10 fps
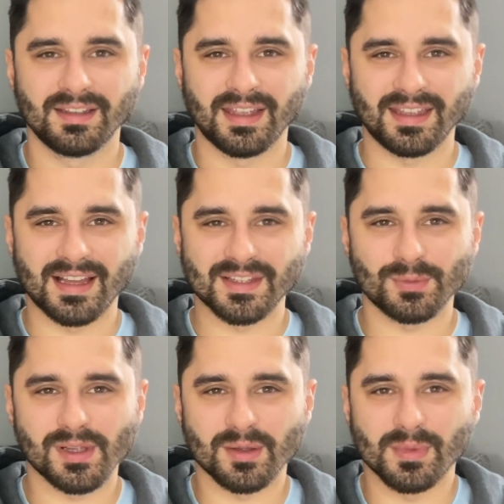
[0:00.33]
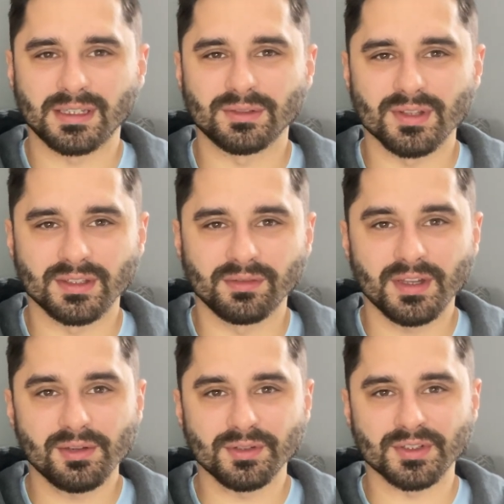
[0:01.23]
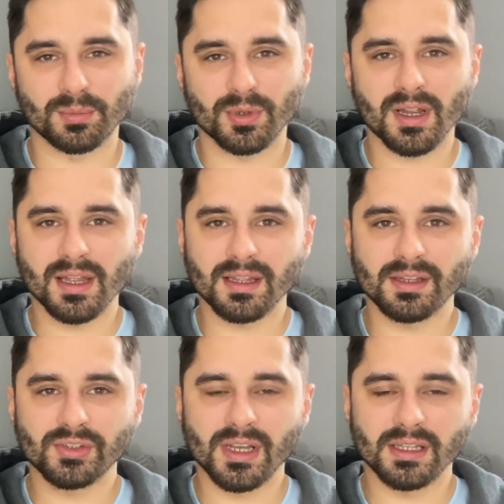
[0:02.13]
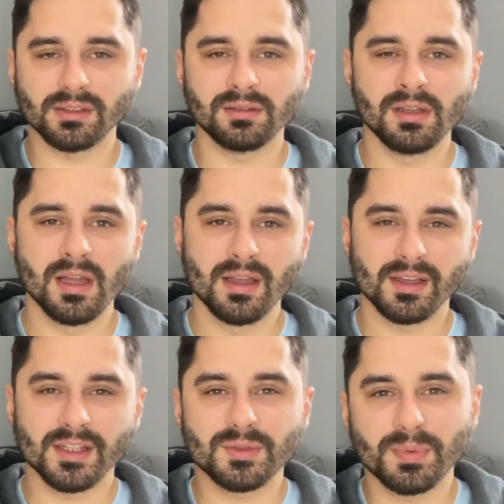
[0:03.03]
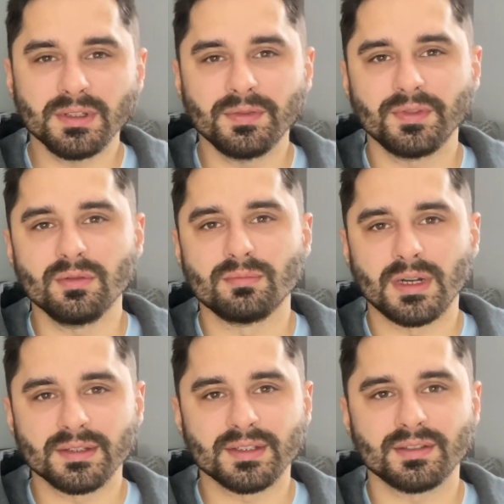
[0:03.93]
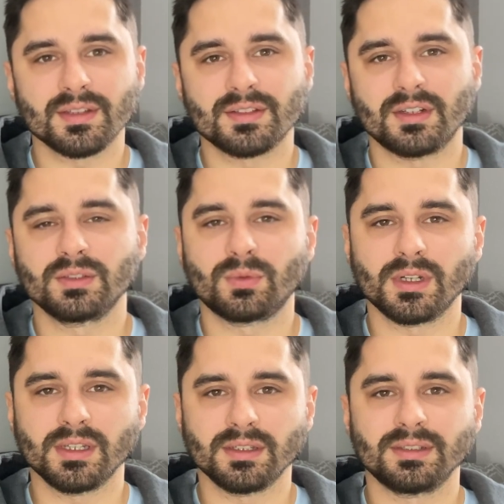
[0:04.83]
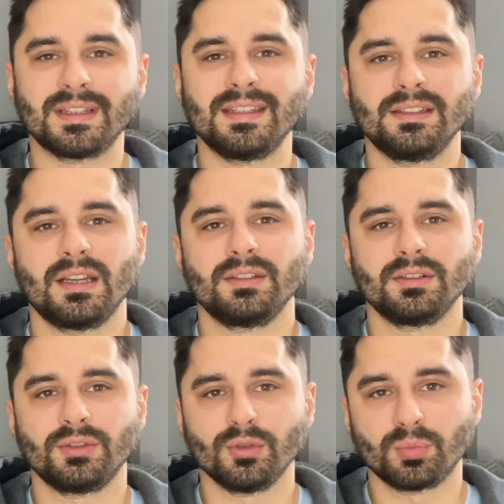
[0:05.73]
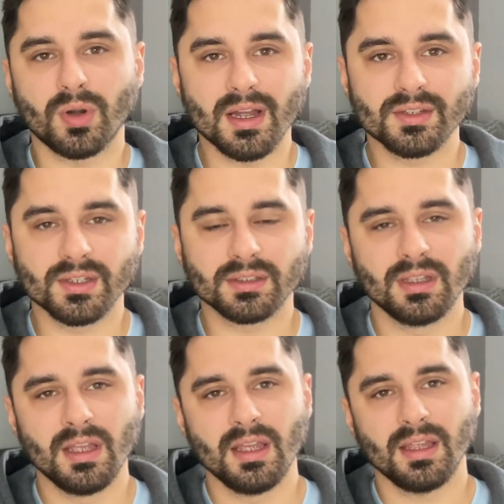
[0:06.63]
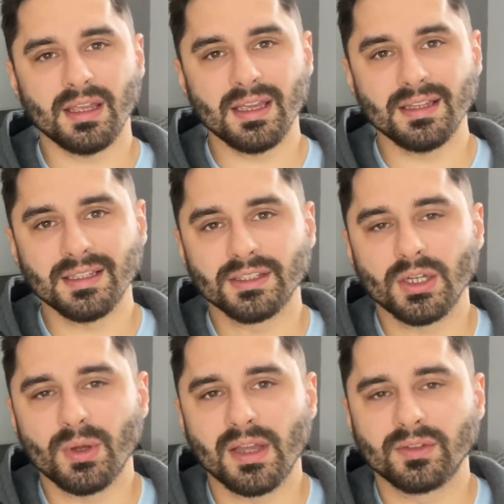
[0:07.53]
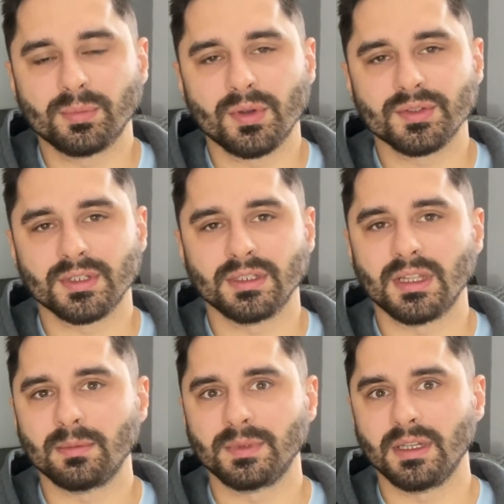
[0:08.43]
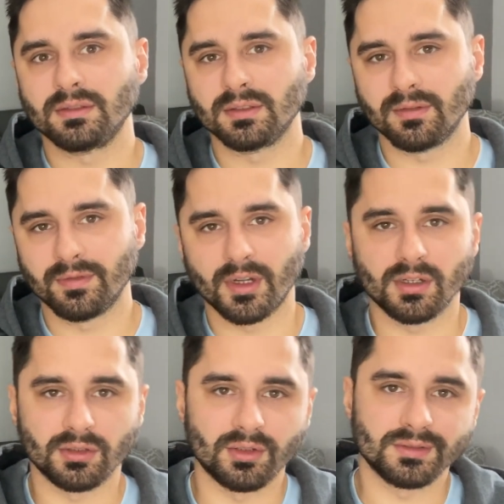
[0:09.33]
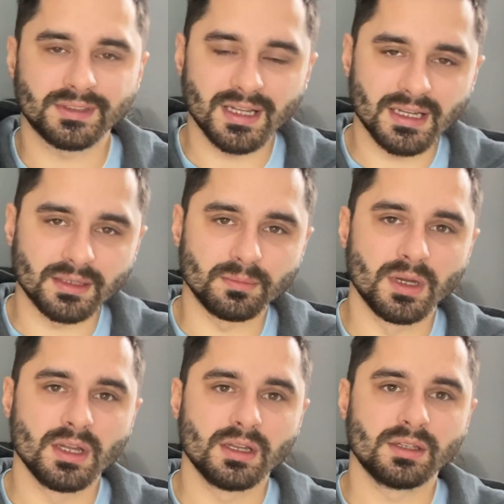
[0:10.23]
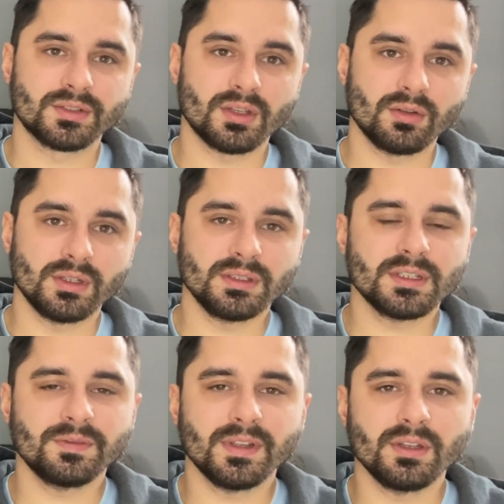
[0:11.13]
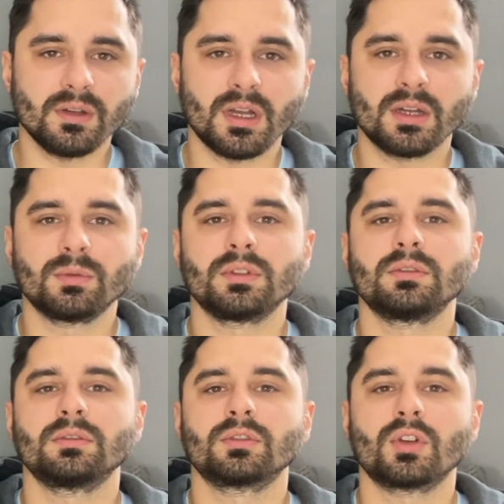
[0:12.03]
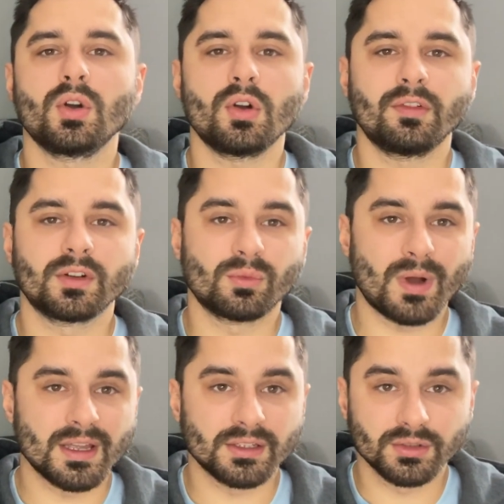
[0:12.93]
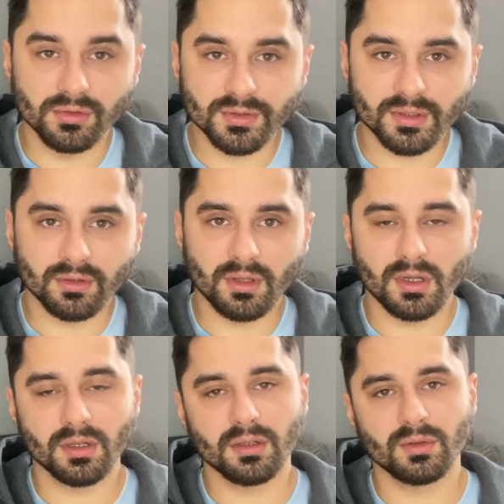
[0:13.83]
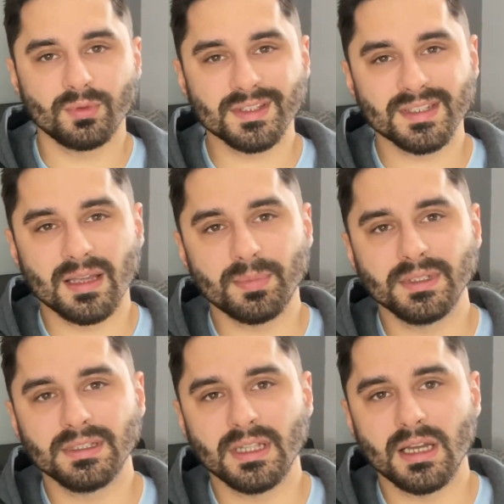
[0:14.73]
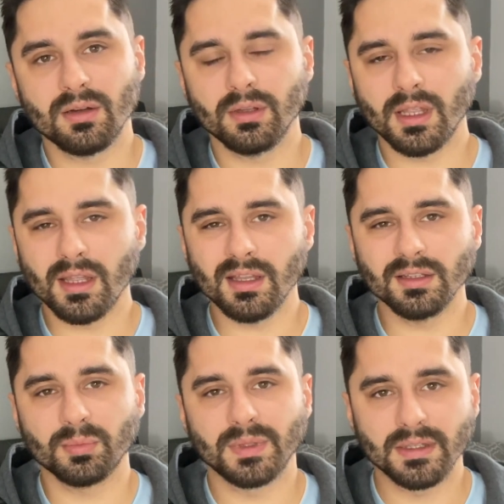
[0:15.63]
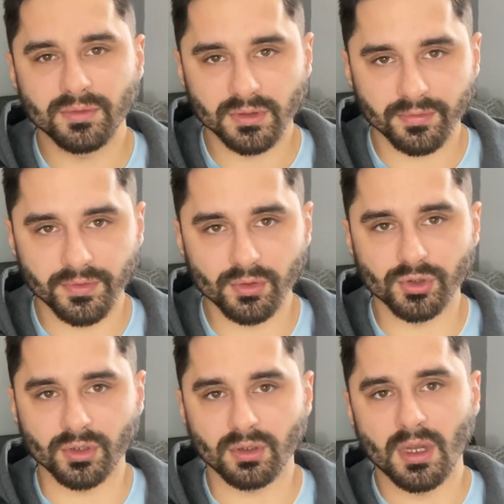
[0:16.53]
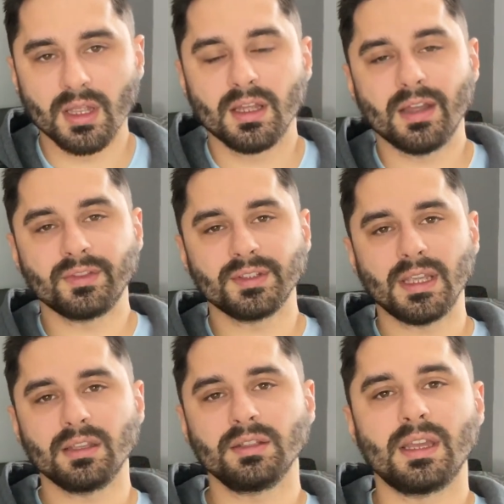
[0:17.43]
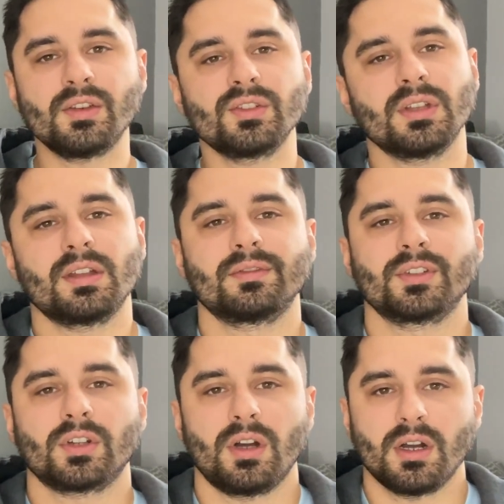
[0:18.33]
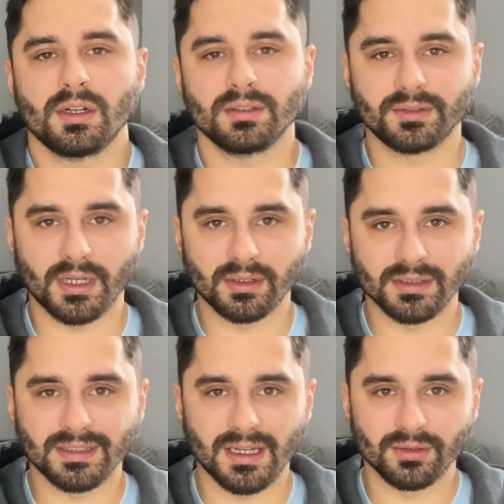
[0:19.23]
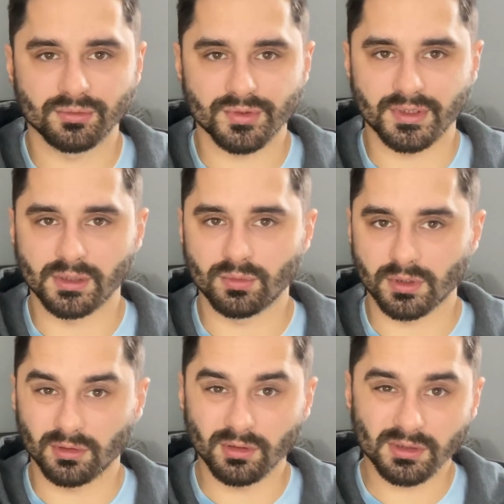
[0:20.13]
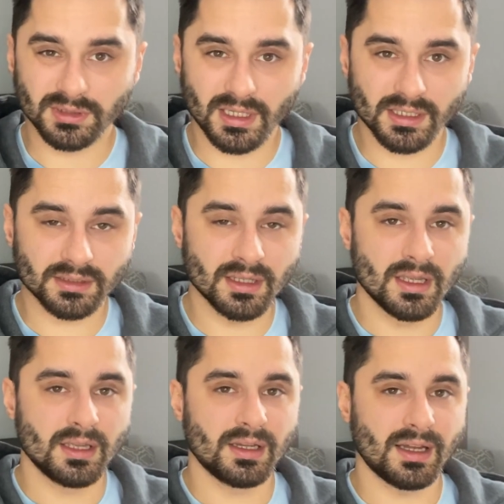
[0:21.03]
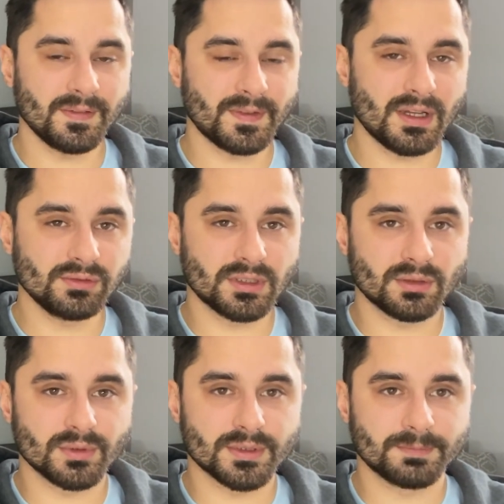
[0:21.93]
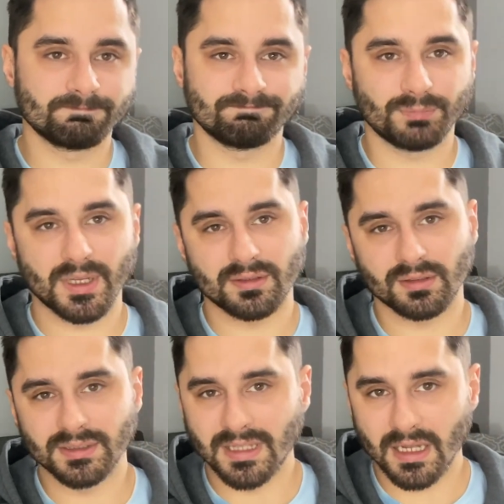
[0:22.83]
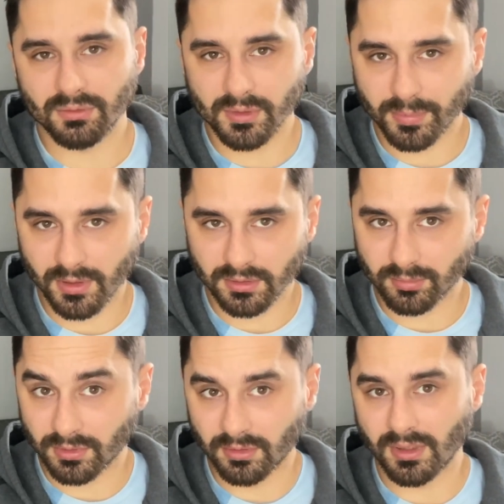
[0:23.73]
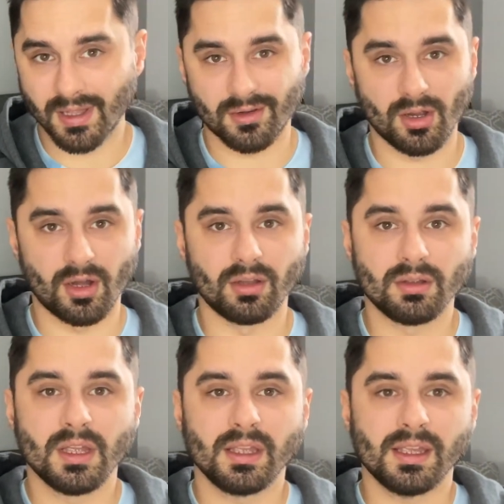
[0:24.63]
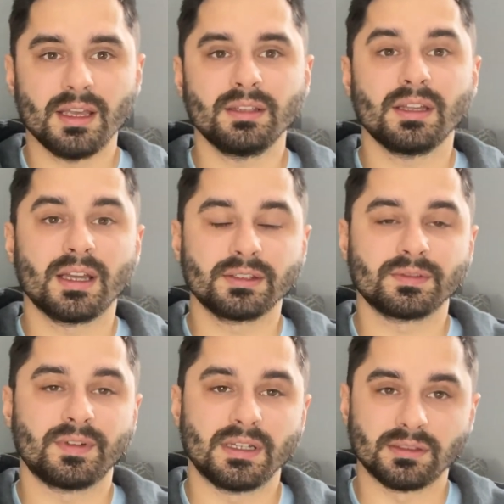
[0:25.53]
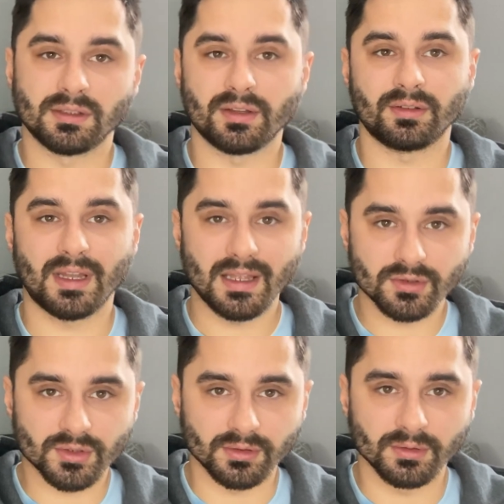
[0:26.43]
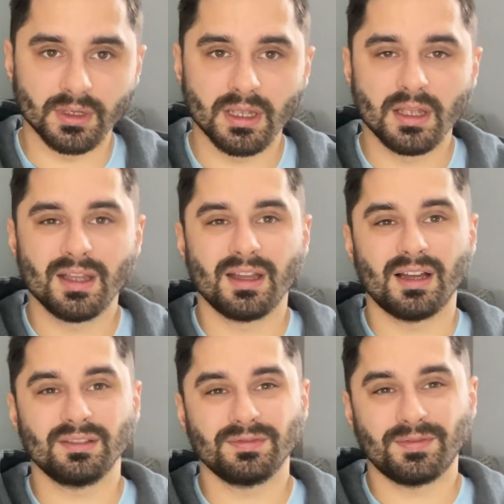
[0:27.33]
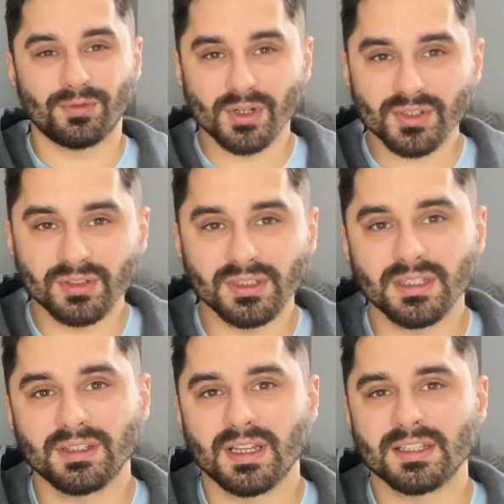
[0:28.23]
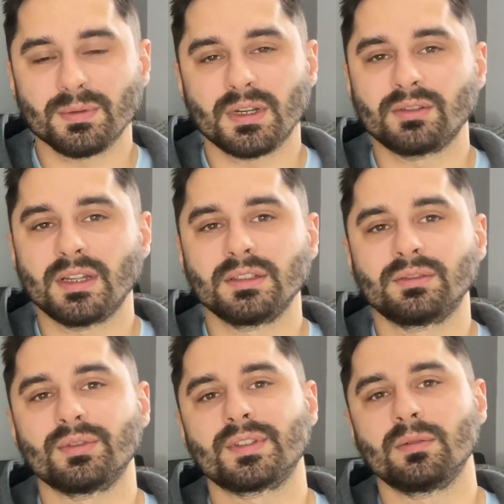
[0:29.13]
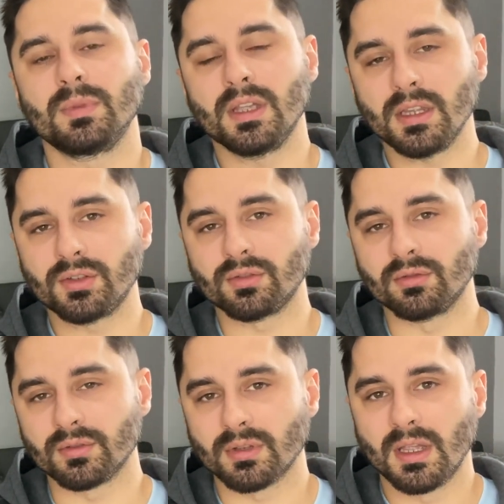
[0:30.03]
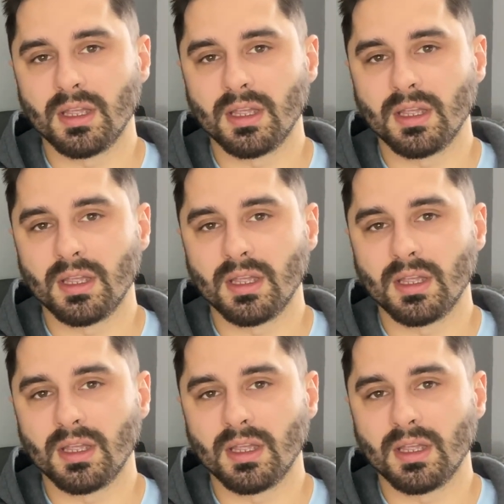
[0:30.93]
Hey guys, welcome back to another video on the Simple Car Guy channel. It's been a few months since I started working on the E92 project and I know I haven't posted an update in a very long time. So in this video I will go over why it took so long, what's happening now, and the plan for the future. After taking the engine out of the car and tearing it down to see what it looked like, I found that it was basically not rebuildable at all and I had to find another engine. Unfortunately, that's where I ran into some issues.